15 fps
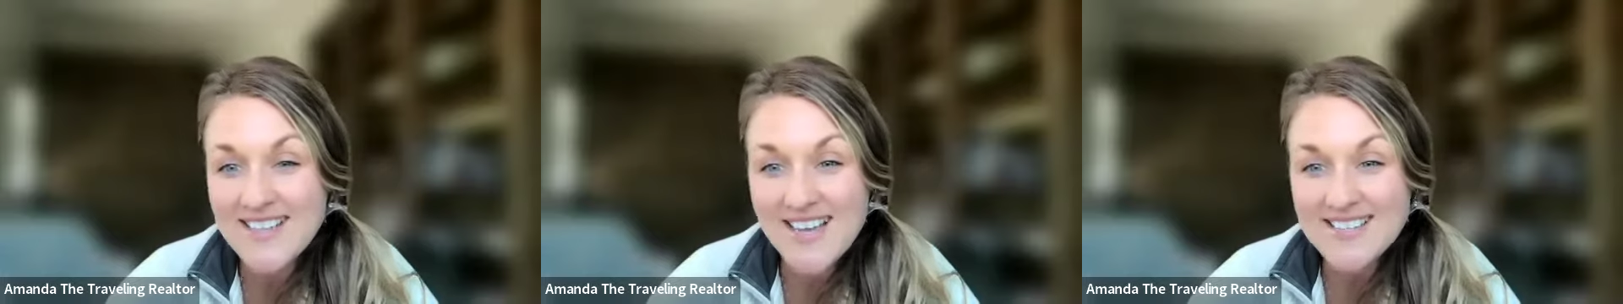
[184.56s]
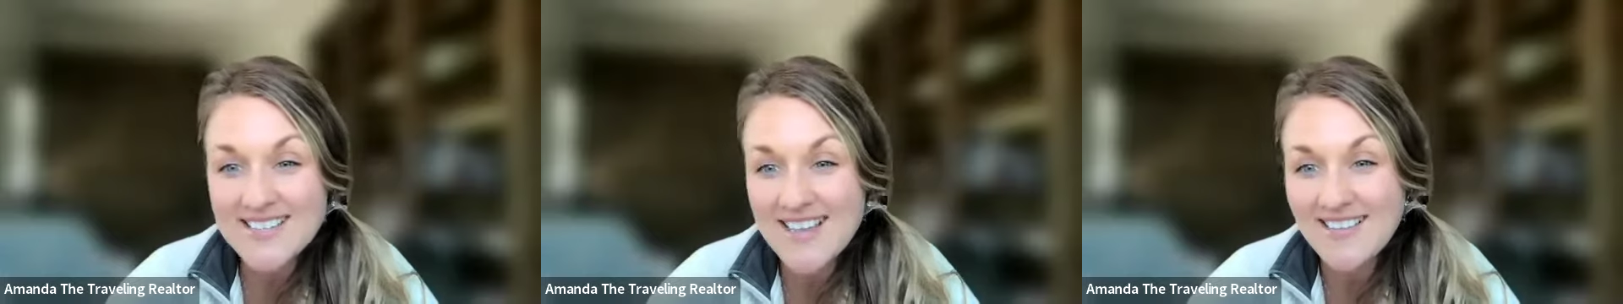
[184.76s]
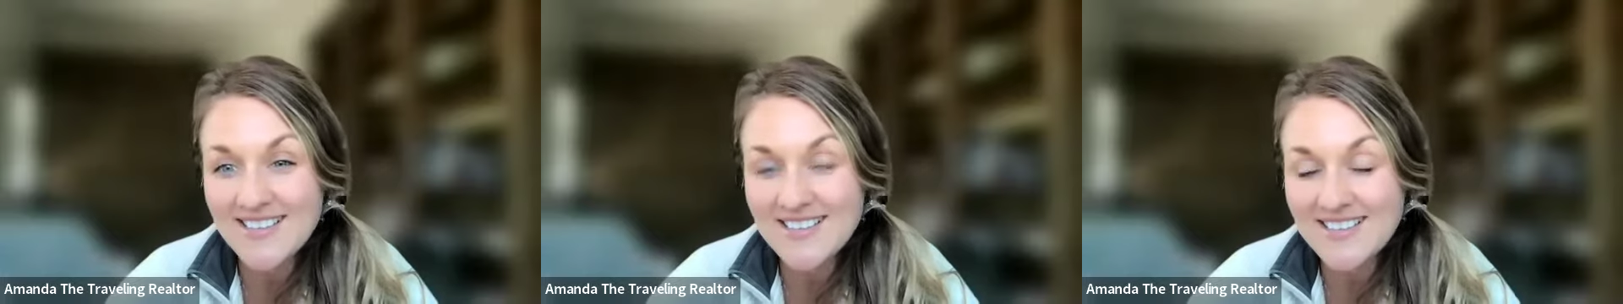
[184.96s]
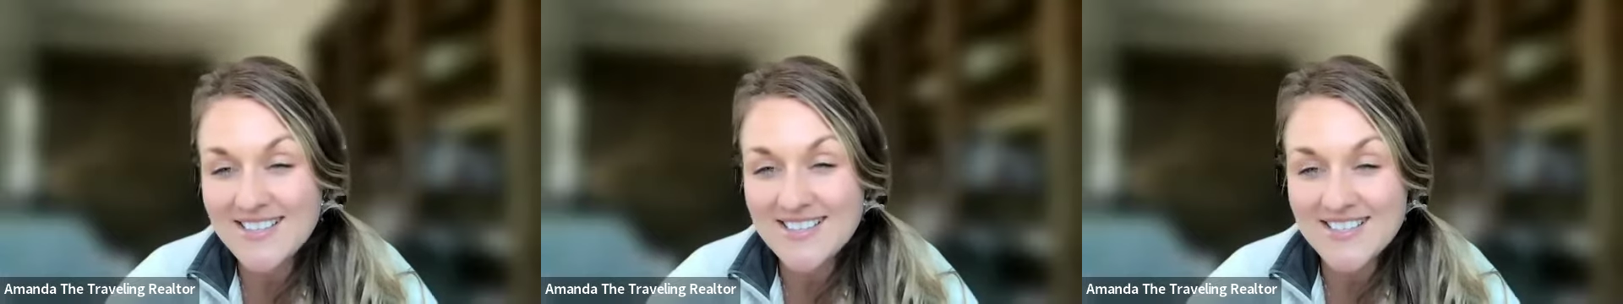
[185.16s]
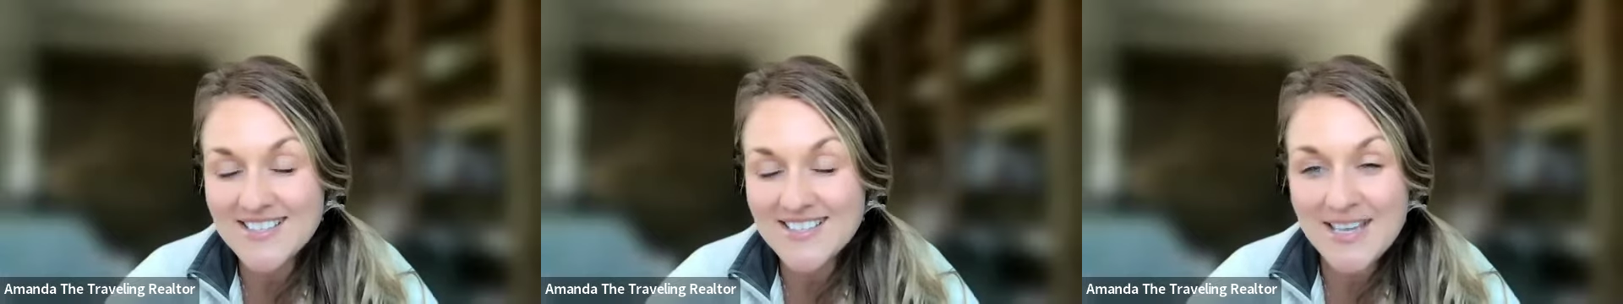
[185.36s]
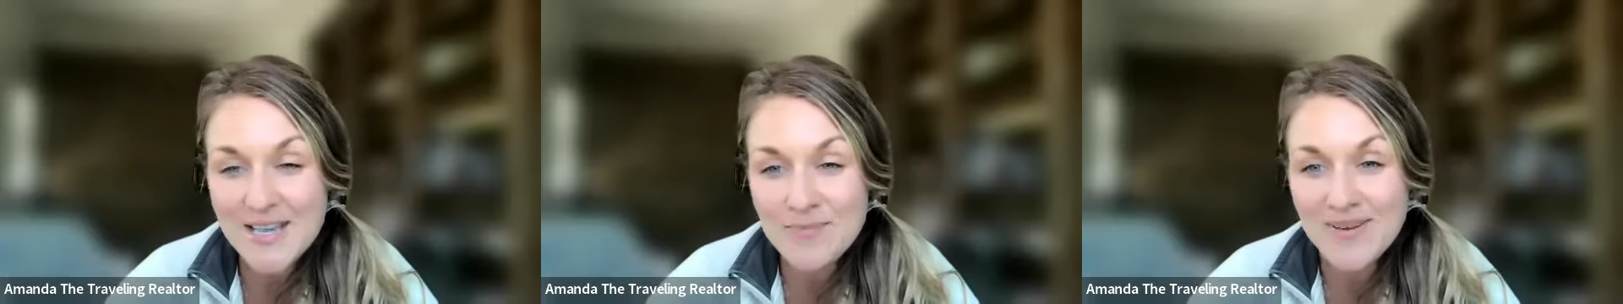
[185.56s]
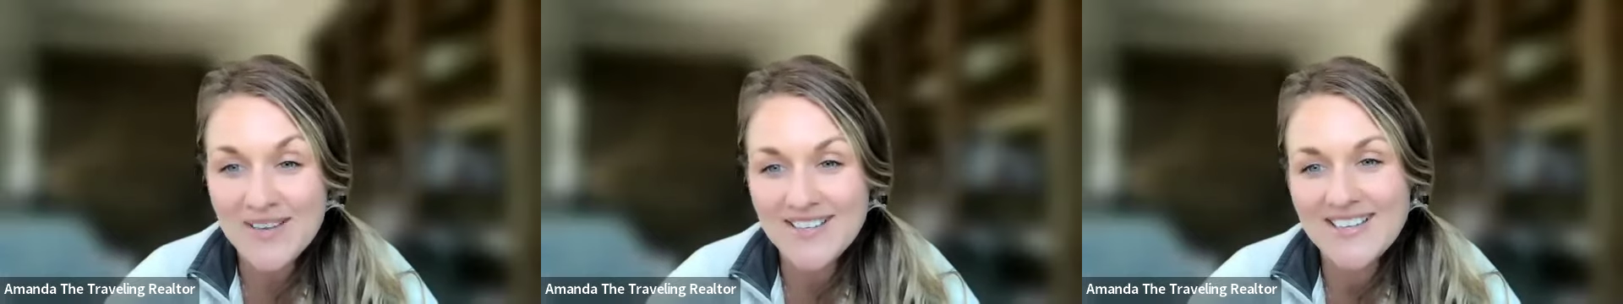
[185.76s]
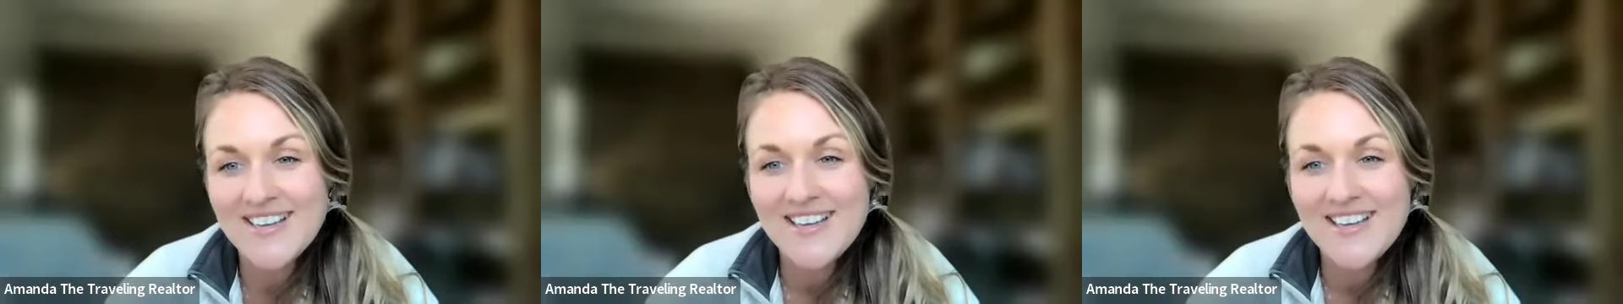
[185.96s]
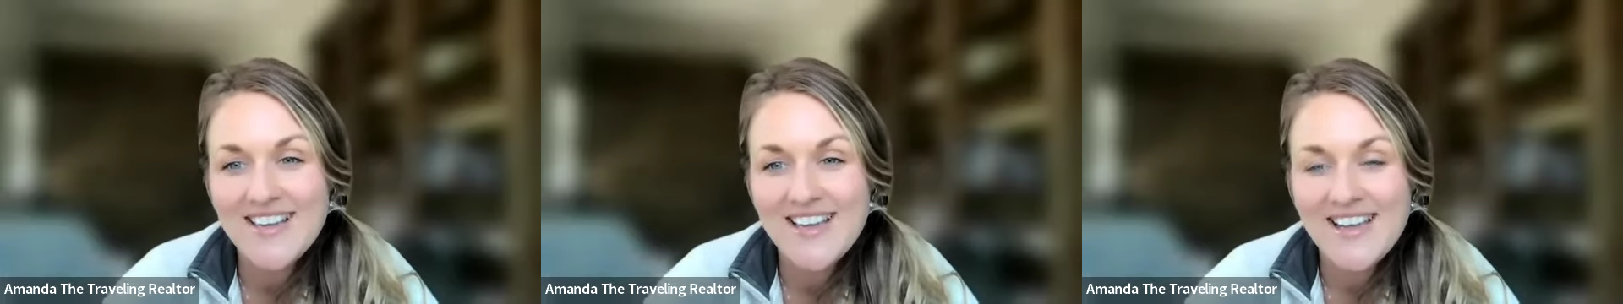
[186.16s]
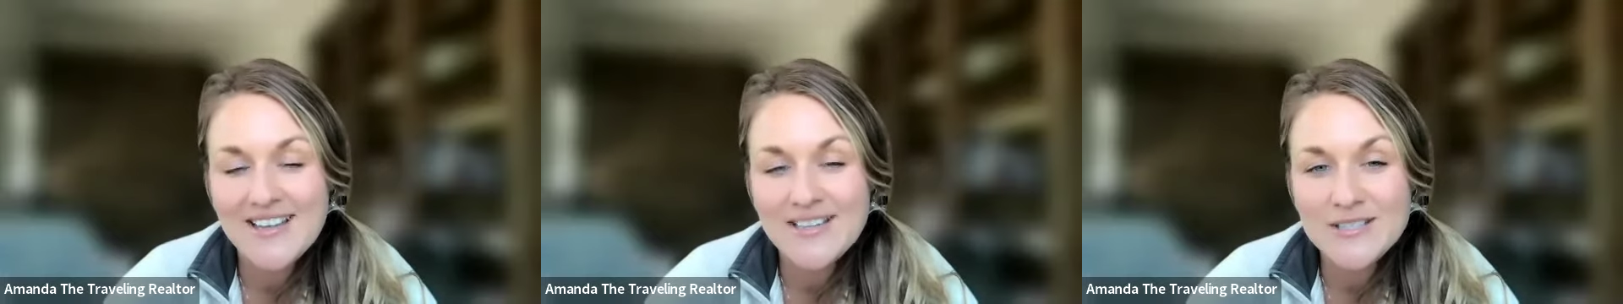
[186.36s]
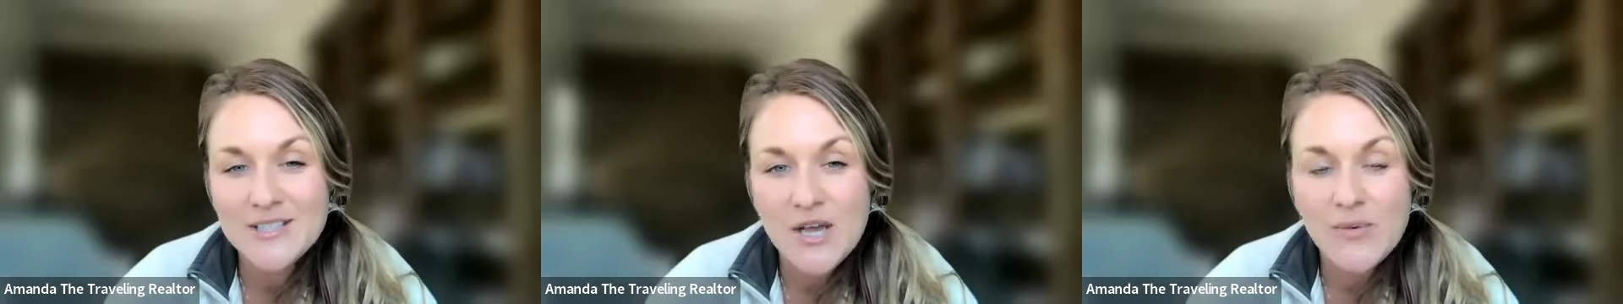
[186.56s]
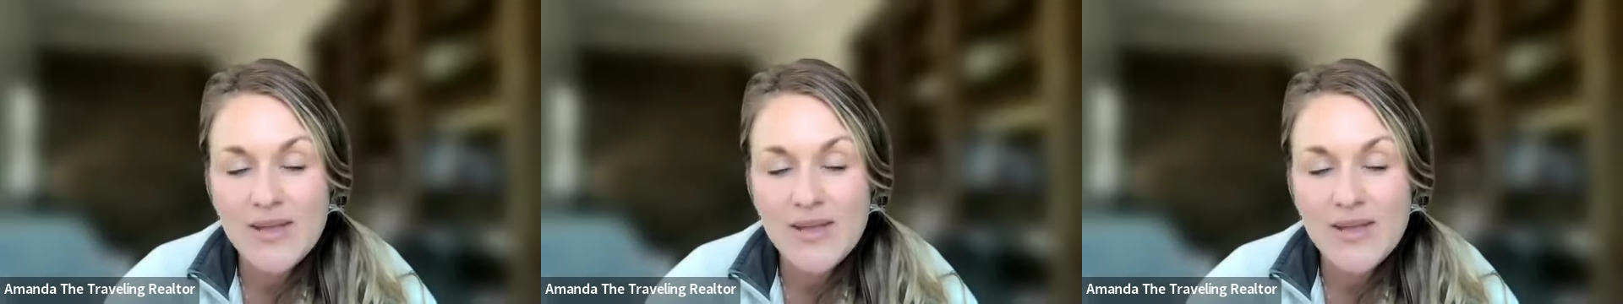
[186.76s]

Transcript: not sell it, let's just keep it. And so